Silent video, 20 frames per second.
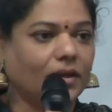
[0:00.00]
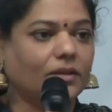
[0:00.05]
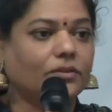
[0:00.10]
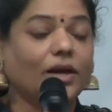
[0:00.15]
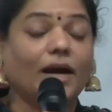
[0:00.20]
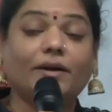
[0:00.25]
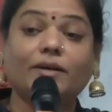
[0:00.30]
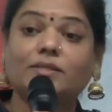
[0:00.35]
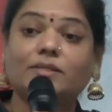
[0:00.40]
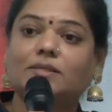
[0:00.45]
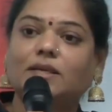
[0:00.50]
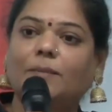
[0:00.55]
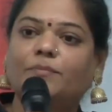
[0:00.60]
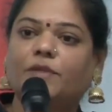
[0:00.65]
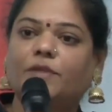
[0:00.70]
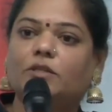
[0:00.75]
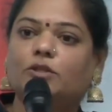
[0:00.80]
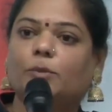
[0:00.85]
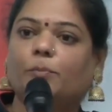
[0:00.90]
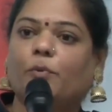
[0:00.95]
There is
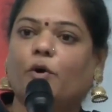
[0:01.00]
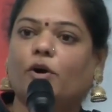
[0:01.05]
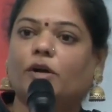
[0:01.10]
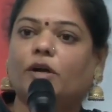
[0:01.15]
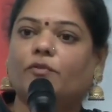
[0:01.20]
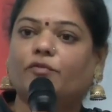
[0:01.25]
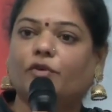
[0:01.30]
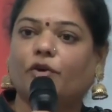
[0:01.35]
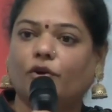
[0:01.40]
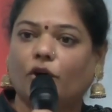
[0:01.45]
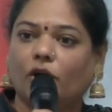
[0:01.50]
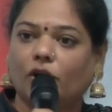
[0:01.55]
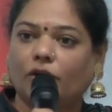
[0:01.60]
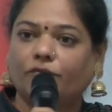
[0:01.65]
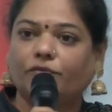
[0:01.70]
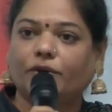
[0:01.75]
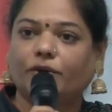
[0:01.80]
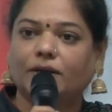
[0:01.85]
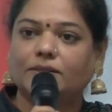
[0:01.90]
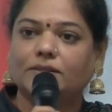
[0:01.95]
something to ponder for all
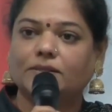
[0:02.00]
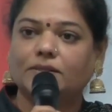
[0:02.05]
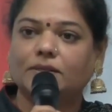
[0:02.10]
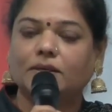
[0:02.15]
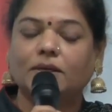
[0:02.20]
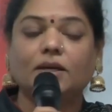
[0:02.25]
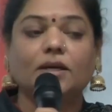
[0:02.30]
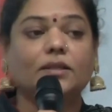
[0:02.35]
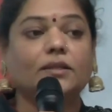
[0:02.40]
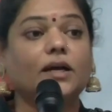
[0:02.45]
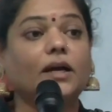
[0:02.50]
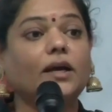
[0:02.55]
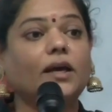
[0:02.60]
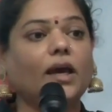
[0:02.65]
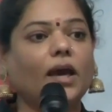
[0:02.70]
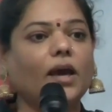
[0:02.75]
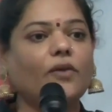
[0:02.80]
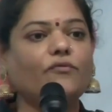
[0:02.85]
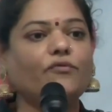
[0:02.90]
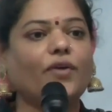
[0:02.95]
of us. The
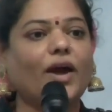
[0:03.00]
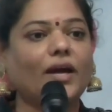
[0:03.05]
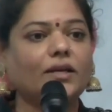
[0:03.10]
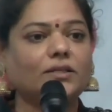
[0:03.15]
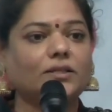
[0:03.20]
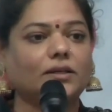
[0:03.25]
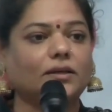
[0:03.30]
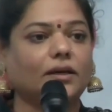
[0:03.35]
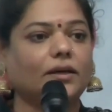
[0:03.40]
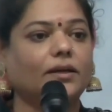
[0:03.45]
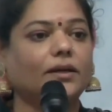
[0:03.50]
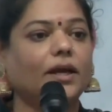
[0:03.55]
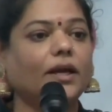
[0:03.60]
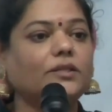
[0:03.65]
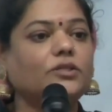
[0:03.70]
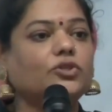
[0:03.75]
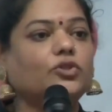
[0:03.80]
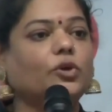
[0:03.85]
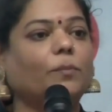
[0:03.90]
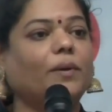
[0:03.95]
K factor
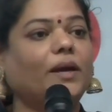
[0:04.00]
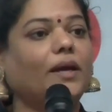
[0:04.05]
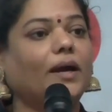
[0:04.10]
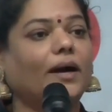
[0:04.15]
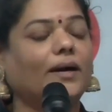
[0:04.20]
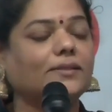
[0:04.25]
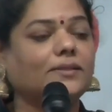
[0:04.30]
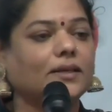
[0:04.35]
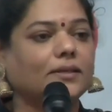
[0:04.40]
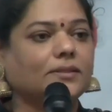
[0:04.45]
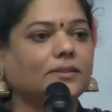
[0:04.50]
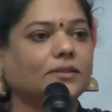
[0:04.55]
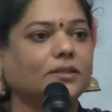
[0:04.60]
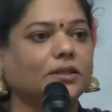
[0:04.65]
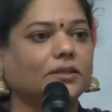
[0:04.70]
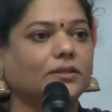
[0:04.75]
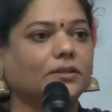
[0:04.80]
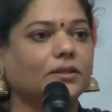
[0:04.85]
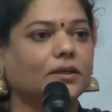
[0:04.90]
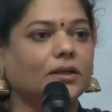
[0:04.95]
needs to be
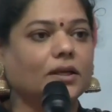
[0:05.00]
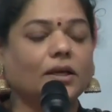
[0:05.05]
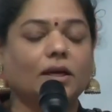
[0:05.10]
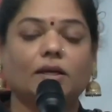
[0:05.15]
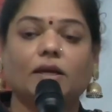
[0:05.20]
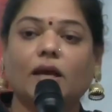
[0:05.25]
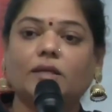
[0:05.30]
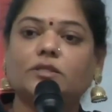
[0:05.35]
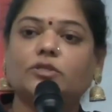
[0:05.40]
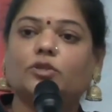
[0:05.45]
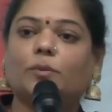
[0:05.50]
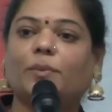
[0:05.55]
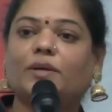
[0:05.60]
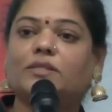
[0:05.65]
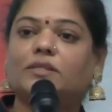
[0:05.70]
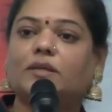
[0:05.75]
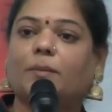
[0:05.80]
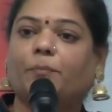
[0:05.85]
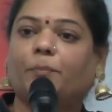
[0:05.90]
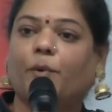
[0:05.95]
assisted, needs to
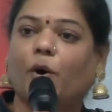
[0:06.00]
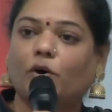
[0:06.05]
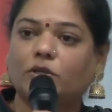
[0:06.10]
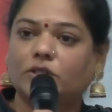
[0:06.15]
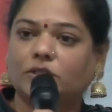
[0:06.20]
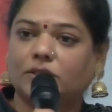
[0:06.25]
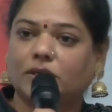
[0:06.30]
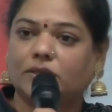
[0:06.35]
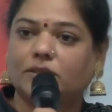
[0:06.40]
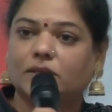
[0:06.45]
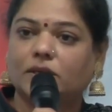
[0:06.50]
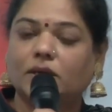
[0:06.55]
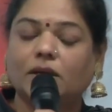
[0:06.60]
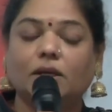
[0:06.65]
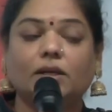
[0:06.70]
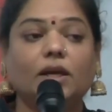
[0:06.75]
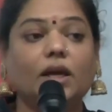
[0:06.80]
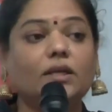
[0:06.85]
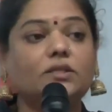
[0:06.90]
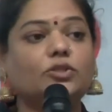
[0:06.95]
be supported,
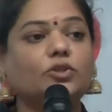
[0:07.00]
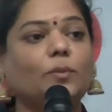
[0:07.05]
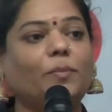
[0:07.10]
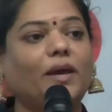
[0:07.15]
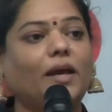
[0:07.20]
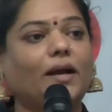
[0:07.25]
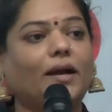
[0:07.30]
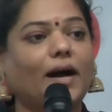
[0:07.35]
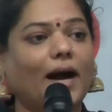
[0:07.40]
needs to be